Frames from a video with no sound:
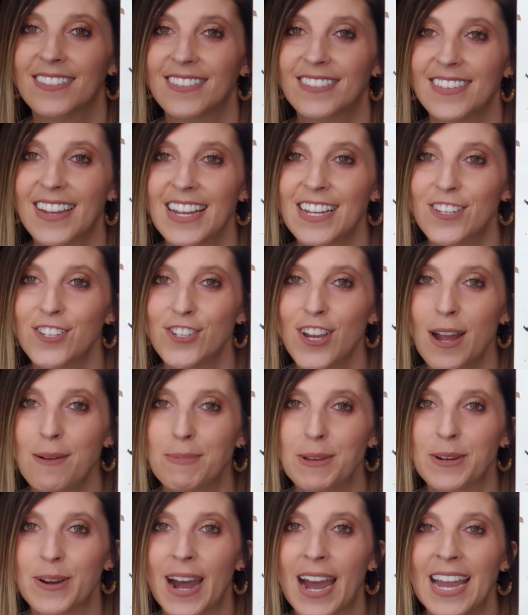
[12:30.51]
Nice job,
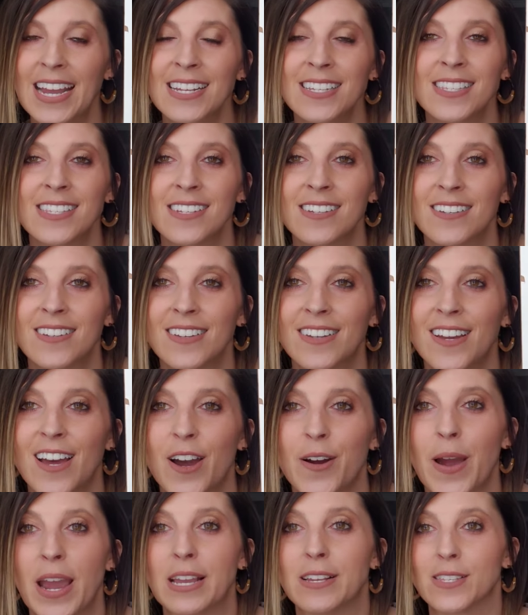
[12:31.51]
you guys.
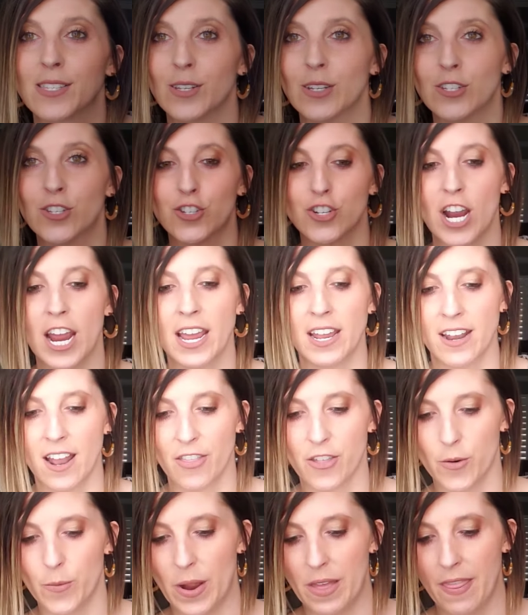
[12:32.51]
Okay, so let's try
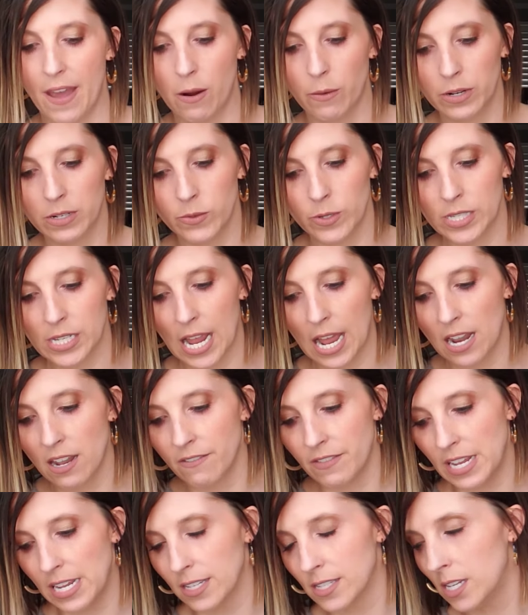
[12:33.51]
another one. That one was kind
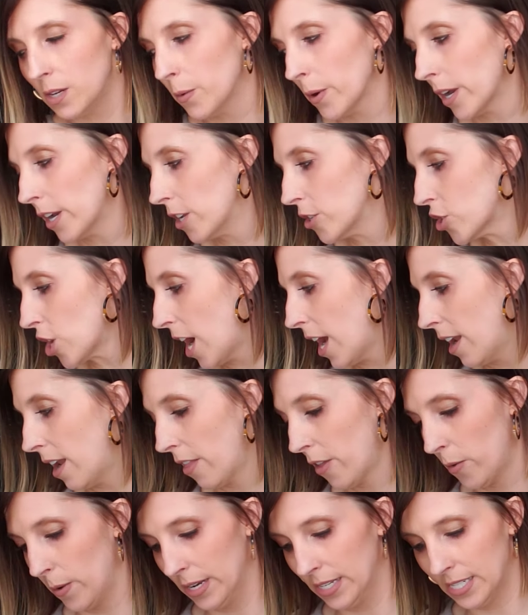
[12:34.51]
of easy. We're gonna try
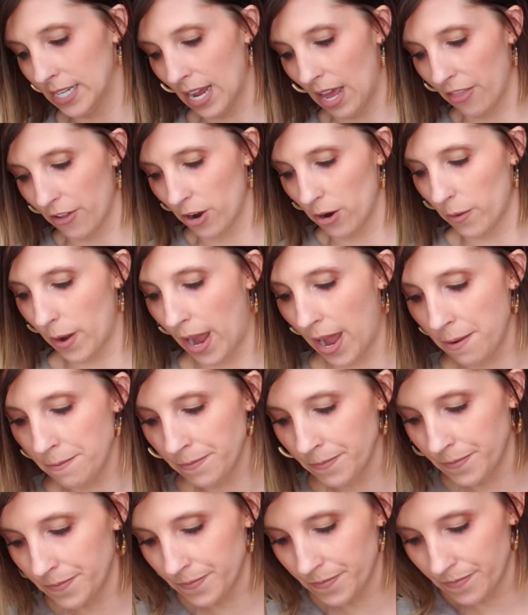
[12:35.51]
another one together,
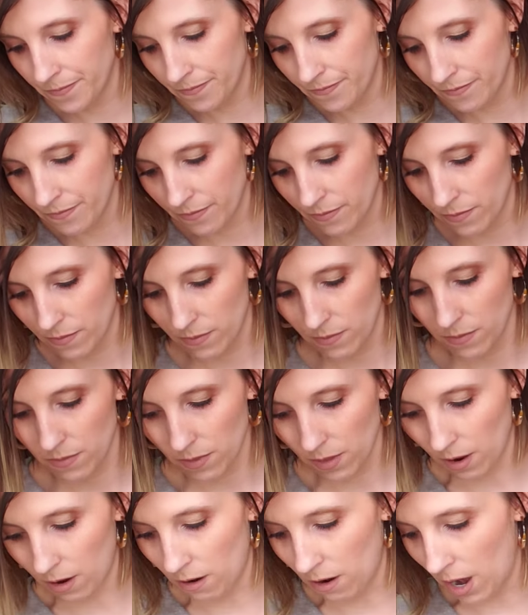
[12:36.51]
okay?
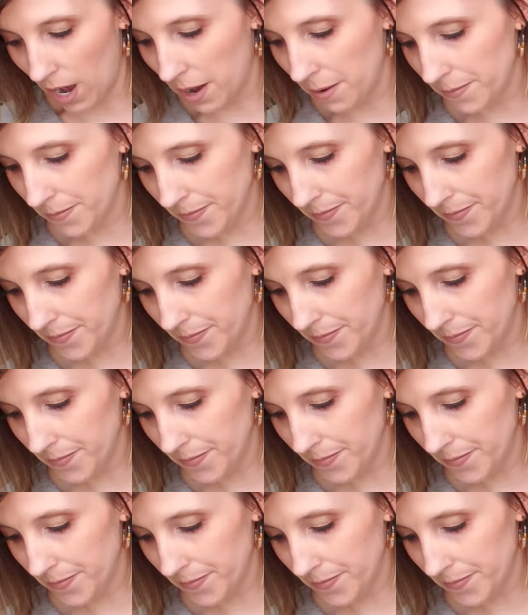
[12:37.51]
All right.